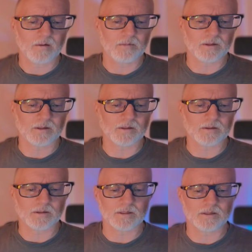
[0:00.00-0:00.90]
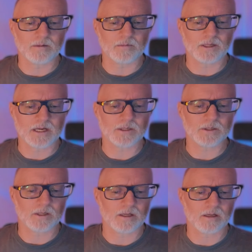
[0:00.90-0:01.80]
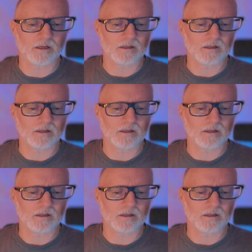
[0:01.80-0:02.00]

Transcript: but the the implication that